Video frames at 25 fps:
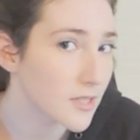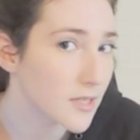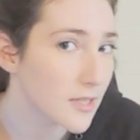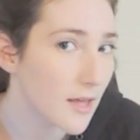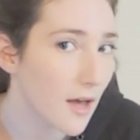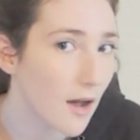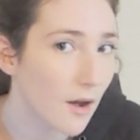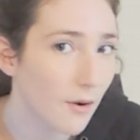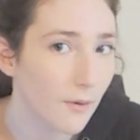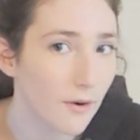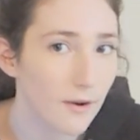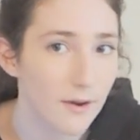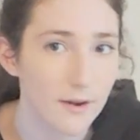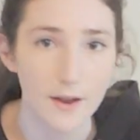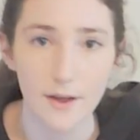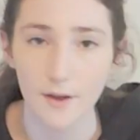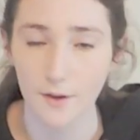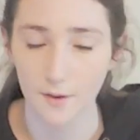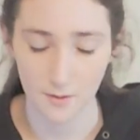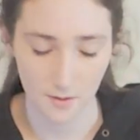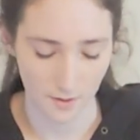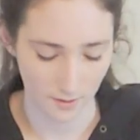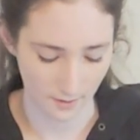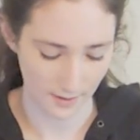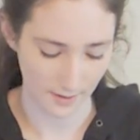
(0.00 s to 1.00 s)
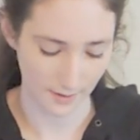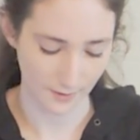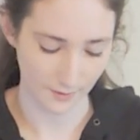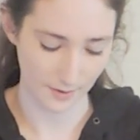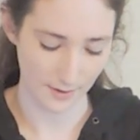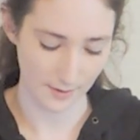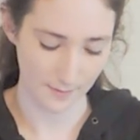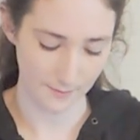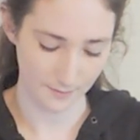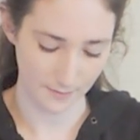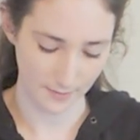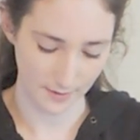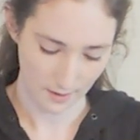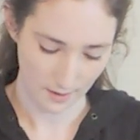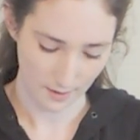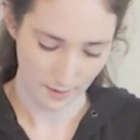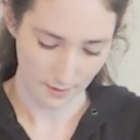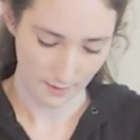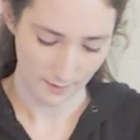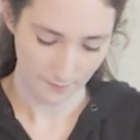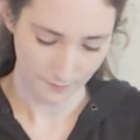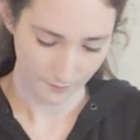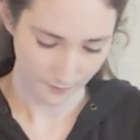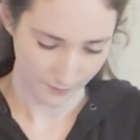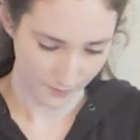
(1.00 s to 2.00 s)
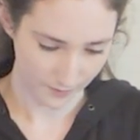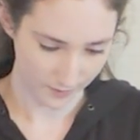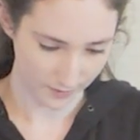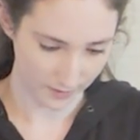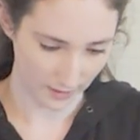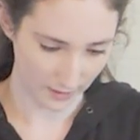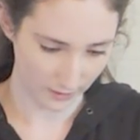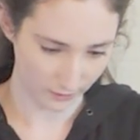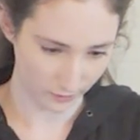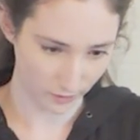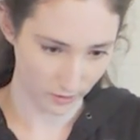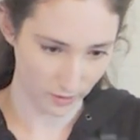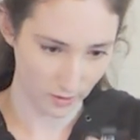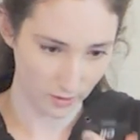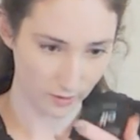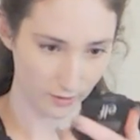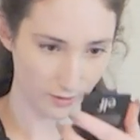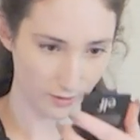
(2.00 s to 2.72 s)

see that right now. Okay, great. There's actually a